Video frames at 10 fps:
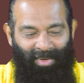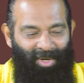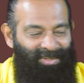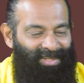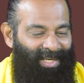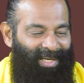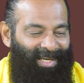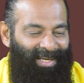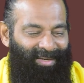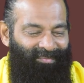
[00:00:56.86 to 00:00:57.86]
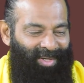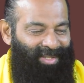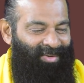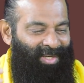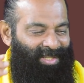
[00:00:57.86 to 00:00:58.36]
because
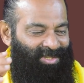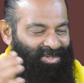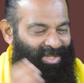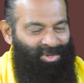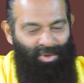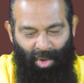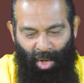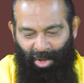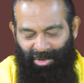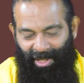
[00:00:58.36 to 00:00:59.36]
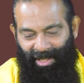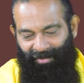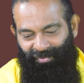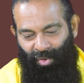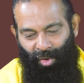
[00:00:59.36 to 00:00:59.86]
whether it is this or that, if you're